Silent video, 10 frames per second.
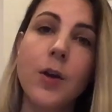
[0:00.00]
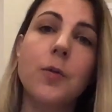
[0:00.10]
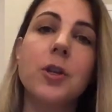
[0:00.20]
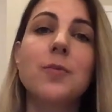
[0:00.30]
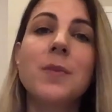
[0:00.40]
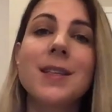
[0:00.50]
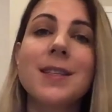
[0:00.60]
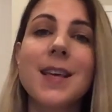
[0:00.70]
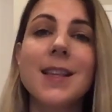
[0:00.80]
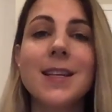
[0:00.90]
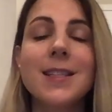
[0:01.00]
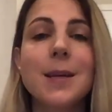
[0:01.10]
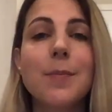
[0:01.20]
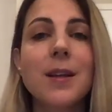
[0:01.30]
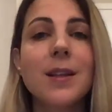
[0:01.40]
which means that they
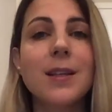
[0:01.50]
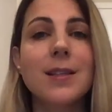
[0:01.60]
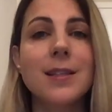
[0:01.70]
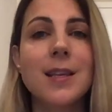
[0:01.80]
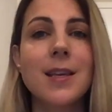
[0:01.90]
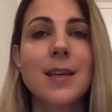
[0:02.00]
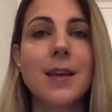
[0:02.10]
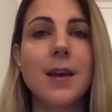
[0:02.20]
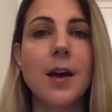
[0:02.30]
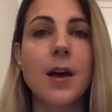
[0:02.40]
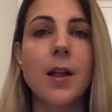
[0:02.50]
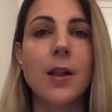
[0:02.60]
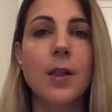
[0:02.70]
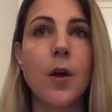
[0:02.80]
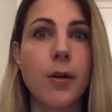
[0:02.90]
typically see a
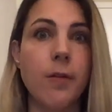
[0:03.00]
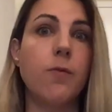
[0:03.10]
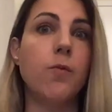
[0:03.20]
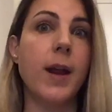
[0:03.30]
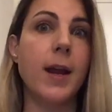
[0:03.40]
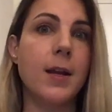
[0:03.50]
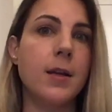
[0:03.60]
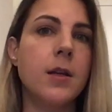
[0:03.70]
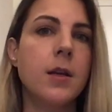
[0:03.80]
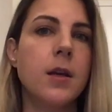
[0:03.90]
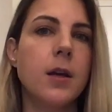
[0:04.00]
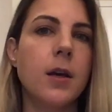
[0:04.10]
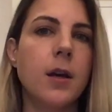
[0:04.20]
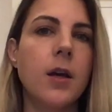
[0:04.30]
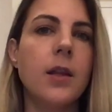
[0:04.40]
lot of rain,
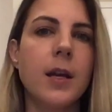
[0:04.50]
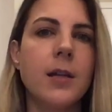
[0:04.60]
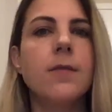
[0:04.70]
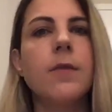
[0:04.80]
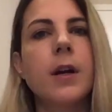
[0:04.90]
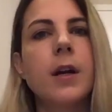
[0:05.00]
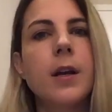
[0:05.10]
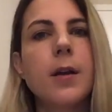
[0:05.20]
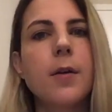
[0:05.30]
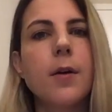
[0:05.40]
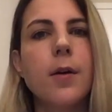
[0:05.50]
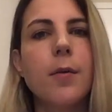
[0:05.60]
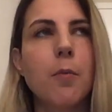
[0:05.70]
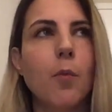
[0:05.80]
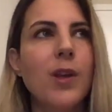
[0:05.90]
uh, very uh,
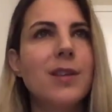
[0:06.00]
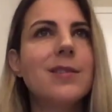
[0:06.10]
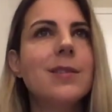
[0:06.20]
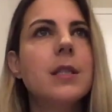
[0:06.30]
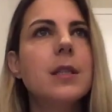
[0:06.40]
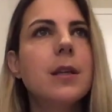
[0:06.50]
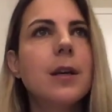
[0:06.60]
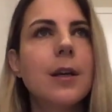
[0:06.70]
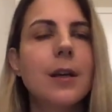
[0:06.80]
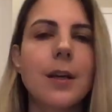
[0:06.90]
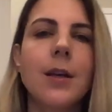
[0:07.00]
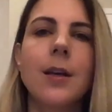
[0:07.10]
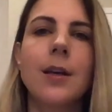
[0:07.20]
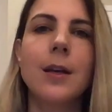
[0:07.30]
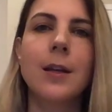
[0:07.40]
moist.
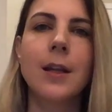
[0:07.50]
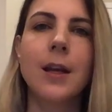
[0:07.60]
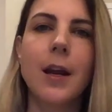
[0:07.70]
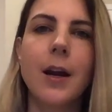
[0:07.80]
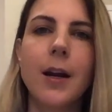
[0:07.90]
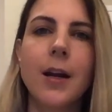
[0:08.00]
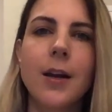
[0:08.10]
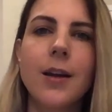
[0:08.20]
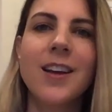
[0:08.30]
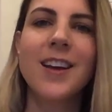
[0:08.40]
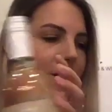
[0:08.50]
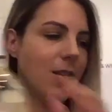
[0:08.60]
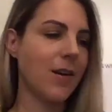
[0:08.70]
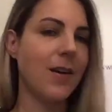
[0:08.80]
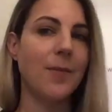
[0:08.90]
Uh, in that area.
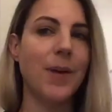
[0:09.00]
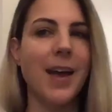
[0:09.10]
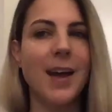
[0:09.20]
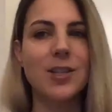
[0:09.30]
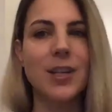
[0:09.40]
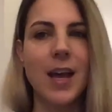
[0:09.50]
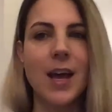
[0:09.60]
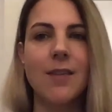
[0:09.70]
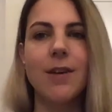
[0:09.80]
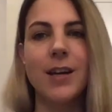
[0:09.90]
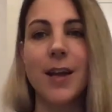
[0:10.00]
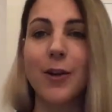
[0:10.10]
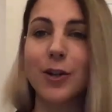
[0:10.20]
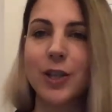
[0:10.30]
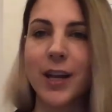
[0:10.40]
Um, I actually have
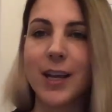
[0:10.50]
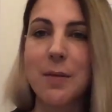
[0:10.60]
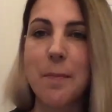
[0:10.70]
another janky